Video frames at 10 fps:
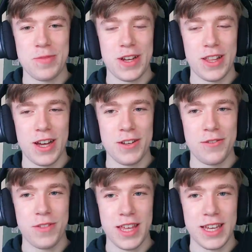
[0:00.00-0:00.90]
a lot
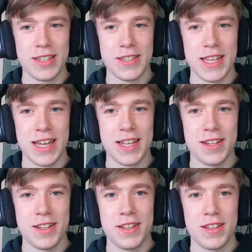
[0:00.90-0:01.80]
of things that
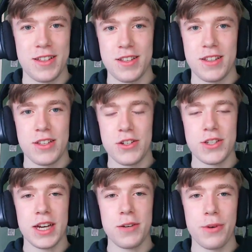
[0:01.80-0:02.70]

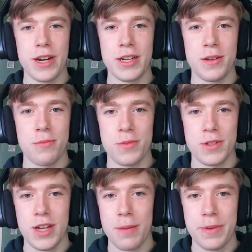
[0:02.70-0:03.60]
just kind of random
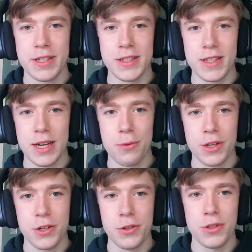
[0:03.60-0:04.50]
topics that
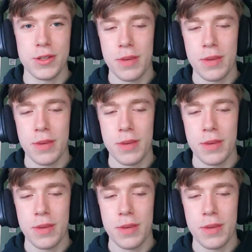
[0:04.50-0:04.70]
we choose.